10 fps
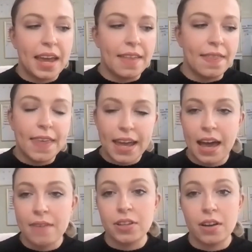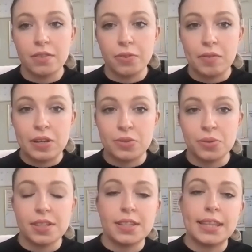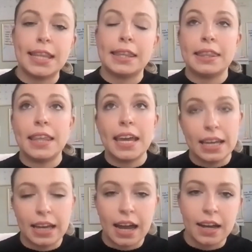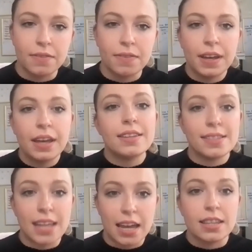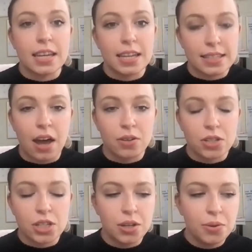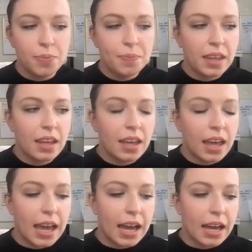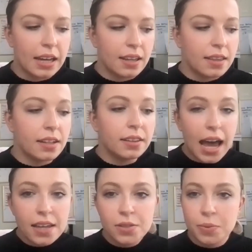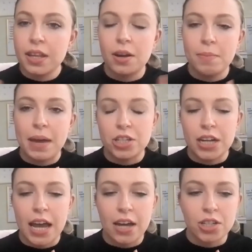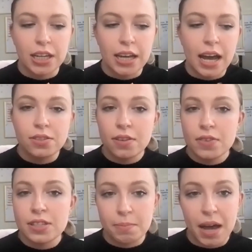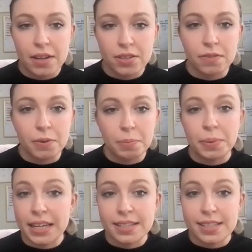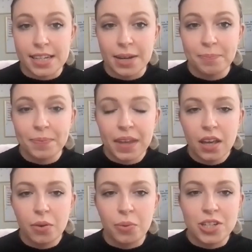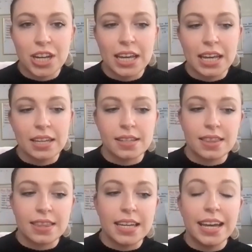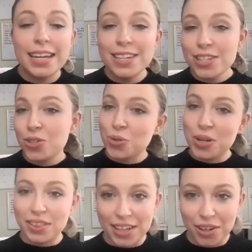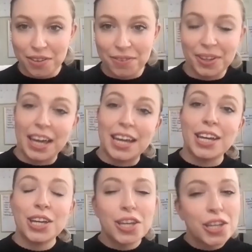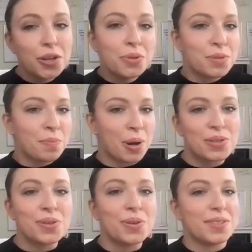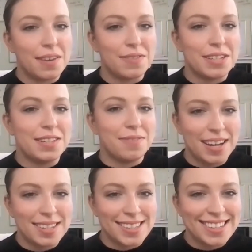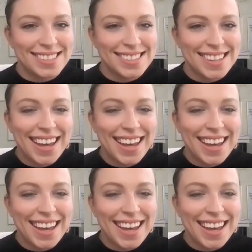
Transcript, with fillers: And they have a lot of great resources that they can kind of send things out to you. And the last one that I'll mention actually, I serve as an ambassador for BlingSting, which is the industry leader for like cute personal safety devices.